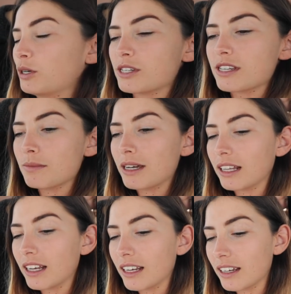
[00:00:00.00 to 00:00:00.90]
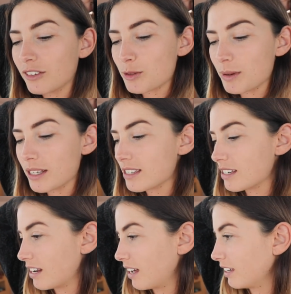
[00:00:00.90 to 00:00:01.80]
Mostly me and Lenny have just been
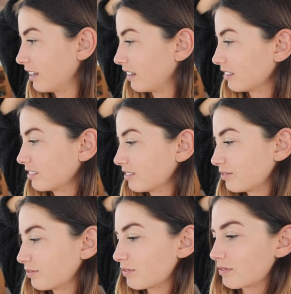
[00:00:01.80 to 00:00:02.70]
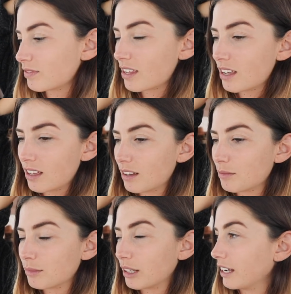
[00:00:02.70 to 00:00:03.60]
sitting out here.
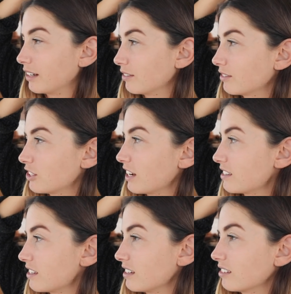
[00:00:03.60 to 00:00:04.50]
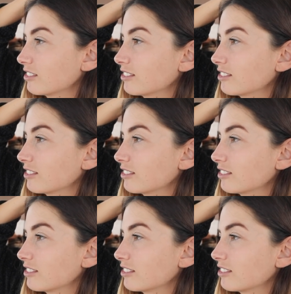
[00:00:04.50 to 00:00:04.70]
Clan, Chasey.